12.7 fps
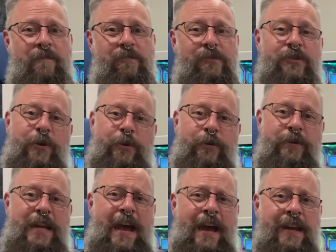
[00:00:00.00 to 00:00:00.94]
So
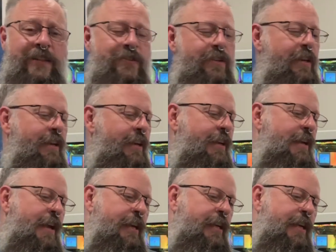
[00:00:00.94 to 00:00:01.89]
yeah, it's
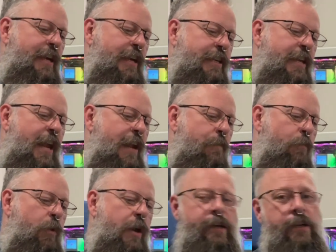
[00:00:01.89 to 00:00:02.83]
a
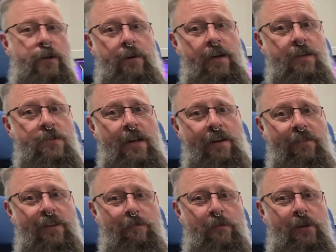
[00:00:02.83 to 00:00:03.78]
game where you're inside of a
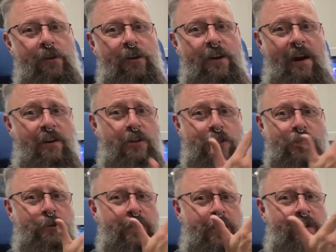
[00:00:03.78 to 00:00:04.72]
computer and you're
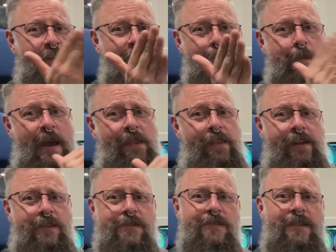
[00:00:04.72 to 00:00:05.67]
shooting all these bad
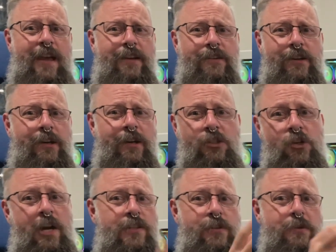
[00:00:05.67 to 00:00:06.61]
things that are
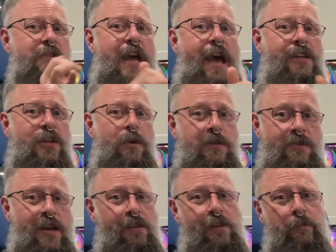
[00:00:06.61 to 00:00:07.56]
trying to attack you
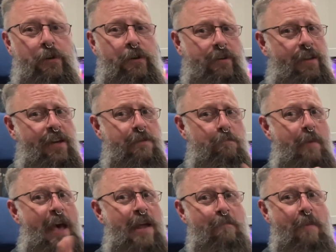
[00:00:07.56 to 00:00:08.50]
inside the computer, like bad